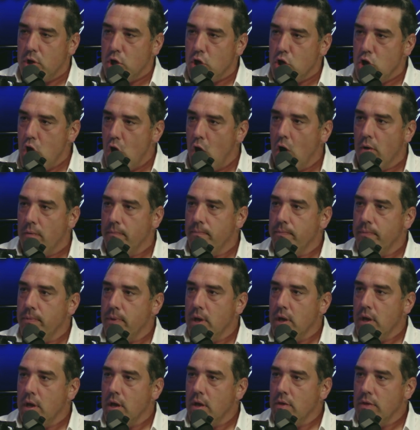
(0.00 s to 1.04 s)
No.
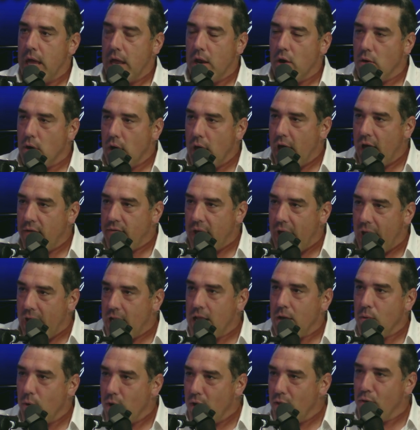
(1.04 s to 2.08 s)
They don't have
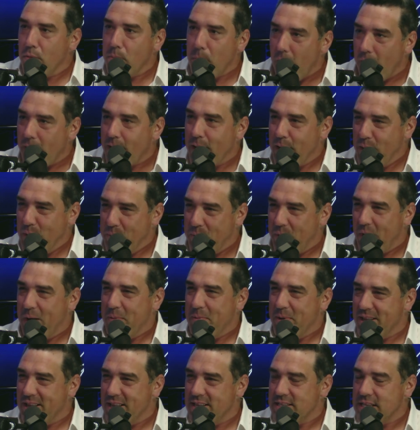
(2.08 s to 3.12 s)
anyone in their marketing
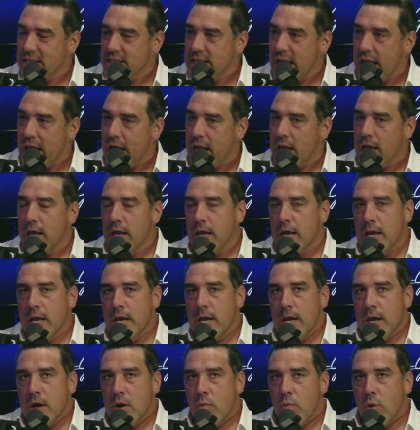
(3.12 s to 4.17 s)
department that says, hey,
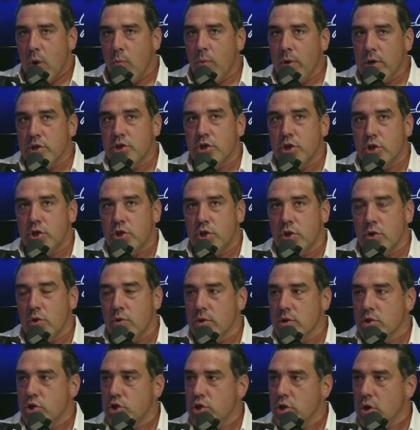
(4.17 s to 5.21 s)
what we should do
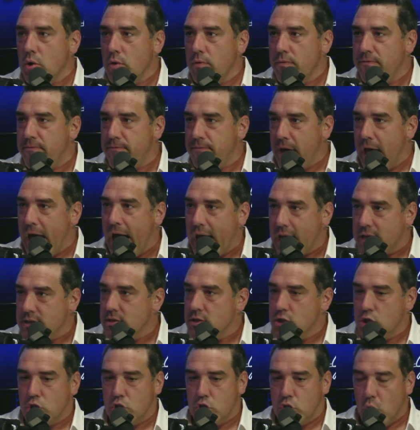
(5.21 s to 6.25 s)
is show facts,
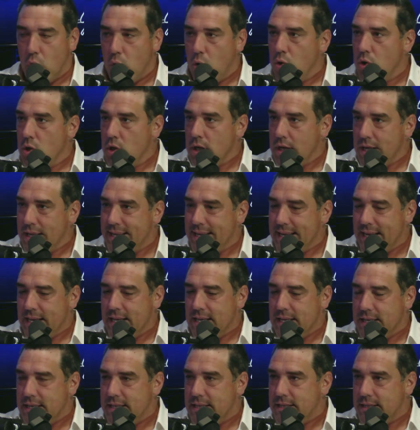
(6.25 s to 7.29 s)
total,
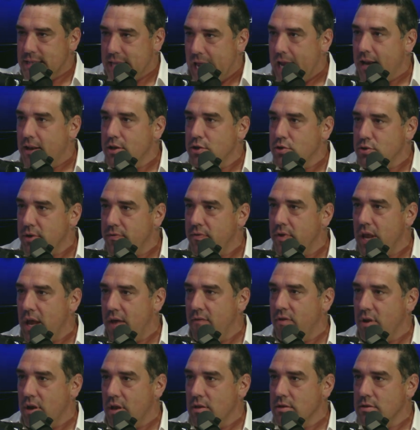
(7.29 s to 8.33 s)
clean, data-driven
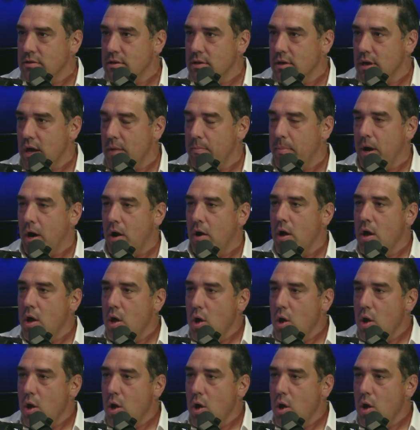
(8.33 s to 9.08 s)
evidence about